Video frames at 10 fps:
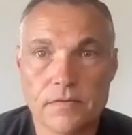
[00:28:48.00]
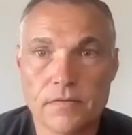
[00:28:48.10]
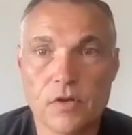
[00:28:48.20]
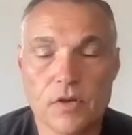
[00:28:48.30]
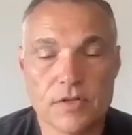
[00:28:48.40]

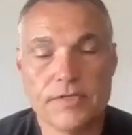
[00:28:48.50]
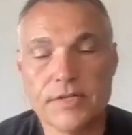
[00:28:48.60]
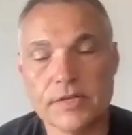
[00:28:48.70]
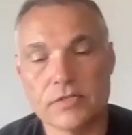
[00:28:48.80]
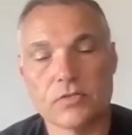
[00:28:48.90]
you know,
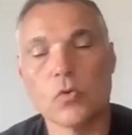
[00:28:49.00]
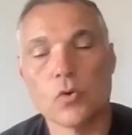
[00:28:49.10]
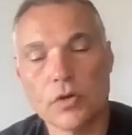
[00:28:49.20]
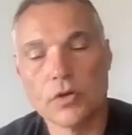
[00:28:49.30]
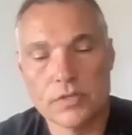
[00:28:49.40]

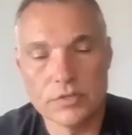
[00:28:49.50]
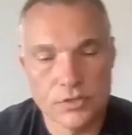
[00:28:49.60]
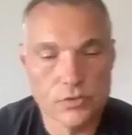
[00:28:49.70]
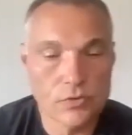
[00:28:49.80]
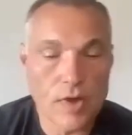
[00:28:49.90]
dictatorial as
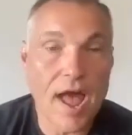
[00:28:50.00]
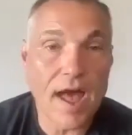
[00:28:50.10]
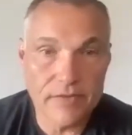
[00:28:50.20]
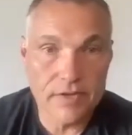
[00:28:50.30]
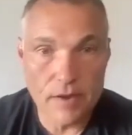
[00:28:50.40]
to
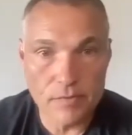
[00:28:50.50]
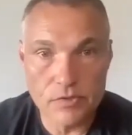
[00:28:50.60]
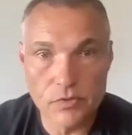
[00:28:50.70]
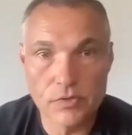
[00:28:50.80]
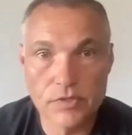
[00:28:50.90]
having
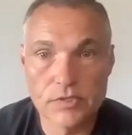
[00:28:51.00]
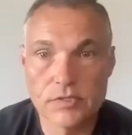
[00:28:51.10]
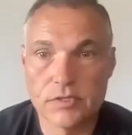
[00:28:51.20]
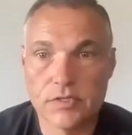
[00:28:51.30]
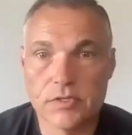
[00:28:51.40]

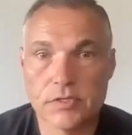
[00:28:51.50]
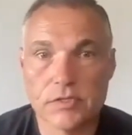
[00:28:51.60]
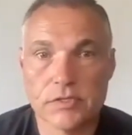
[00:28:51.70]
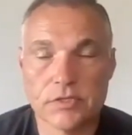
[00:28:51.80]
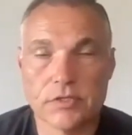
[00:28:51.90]
opportunities
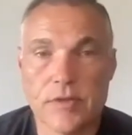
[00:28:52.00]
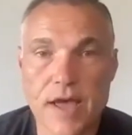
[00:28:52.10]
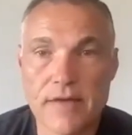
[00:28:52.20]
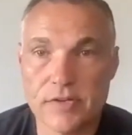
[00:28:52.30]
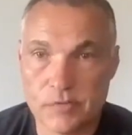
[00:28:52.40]
to
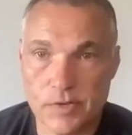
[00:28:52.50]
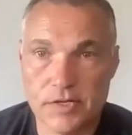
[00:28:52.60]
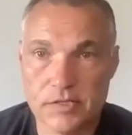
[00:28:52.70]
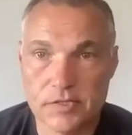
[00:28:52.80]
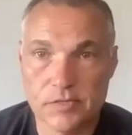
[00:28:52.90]
have
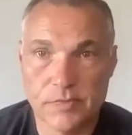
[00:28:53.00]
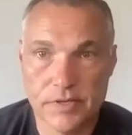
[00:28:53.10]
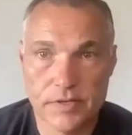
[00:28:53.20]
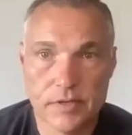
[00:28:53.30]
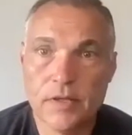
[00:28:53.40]
experiences.
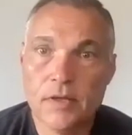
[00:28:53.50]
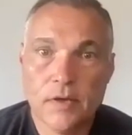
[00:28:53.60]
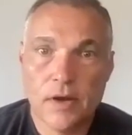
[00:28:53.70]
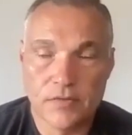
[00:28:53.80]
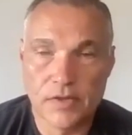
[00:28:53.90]
But
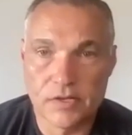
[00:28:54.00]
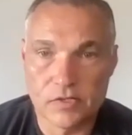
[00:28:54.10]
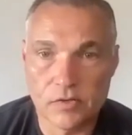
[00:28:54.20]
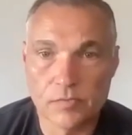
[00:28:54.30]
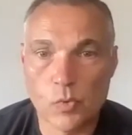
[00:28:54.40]
I think at a
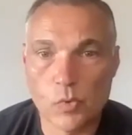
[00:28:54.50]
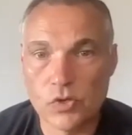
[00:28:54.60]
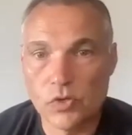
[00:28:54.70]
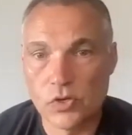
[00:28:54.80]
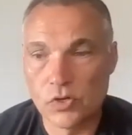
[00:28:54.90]
certain
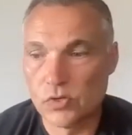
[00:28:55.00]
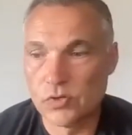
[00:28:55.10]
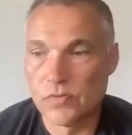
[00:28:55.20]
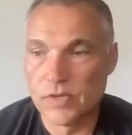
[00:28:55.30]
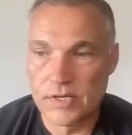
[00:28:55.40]
point, you
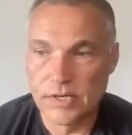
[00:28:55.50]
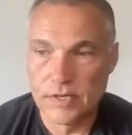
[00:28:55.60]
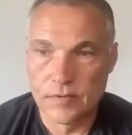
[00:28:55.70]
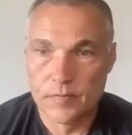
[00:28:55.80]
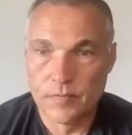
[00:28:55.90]
learn
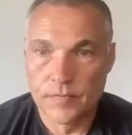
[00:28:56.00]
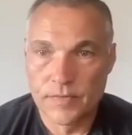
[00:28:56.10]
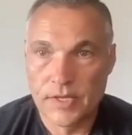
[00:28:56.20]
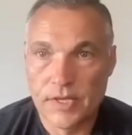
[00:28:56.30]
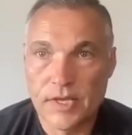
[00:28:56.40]
that
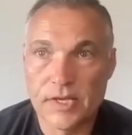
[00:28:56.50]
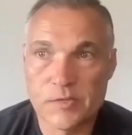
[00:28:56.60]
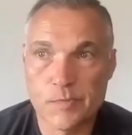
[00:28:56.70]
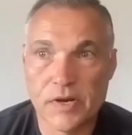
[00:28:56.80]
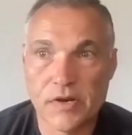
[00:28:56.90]

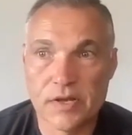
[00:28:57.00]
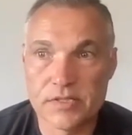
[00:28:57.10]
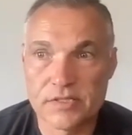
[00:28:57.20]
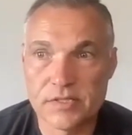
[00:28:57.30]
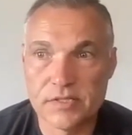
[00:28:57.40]

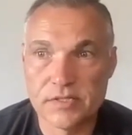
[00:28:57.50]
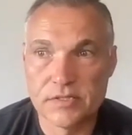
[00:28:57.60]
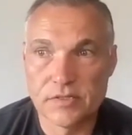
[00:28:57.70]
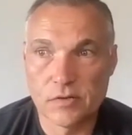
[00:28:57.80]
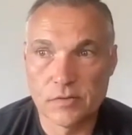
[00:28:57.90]

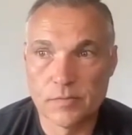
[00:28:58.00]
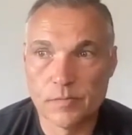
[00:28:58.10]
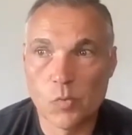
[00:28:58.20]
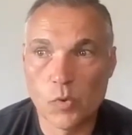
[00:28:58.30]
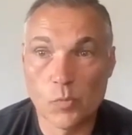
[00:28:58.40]
experiences are
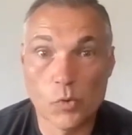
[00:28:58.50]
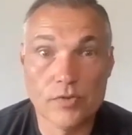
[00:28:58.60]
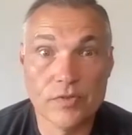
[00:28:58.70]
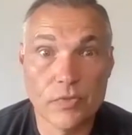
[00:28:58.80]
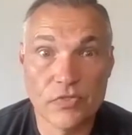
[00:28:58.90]
more
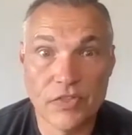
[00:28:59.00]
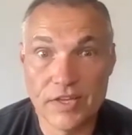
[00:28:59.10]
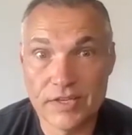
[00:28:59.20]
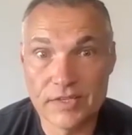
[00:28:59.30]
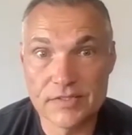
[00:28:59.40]
important than
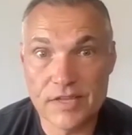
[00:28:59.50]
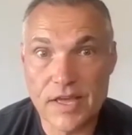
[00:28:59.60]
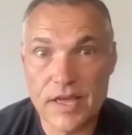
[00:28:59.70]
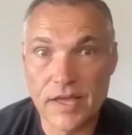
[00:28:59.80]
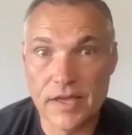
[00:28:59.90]
things.
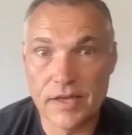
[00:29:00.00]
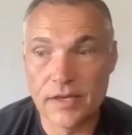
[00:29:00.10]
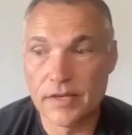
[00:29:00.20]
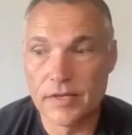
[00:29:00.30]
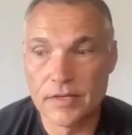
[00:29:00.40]

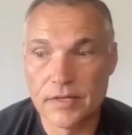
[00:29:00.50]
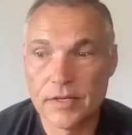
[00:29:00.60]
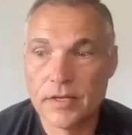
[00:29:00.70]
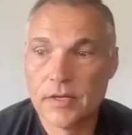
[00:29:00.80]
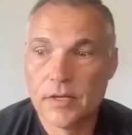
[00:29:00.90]

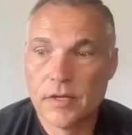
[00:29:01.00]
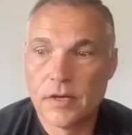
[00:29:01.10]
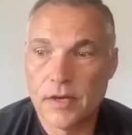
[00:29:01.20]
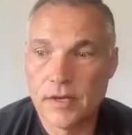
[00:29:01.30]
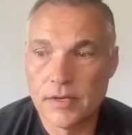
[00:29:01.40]
And
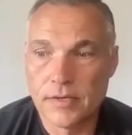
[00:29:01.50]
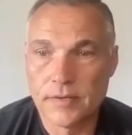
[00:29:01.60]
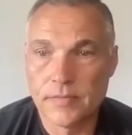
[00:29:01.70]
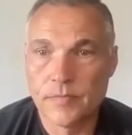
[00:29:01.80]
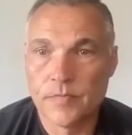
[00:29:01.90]

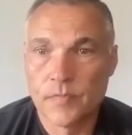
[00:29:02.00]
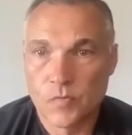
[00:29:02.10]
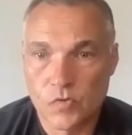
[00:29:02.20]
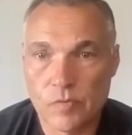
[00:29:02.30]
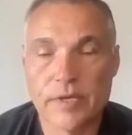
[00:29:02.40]

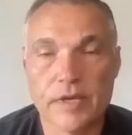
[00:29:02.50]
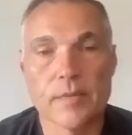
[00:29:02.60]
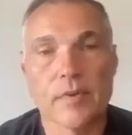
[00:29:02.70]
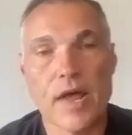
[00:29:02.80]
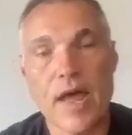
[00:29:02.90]
so being
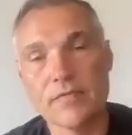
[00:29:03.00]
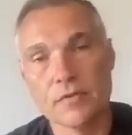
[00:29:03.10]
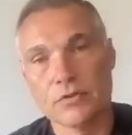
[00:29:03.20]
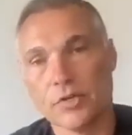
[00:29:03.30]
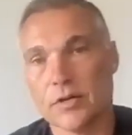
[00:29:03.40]
able to have
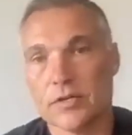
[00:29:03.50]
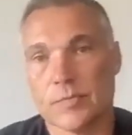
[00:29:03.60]
those shared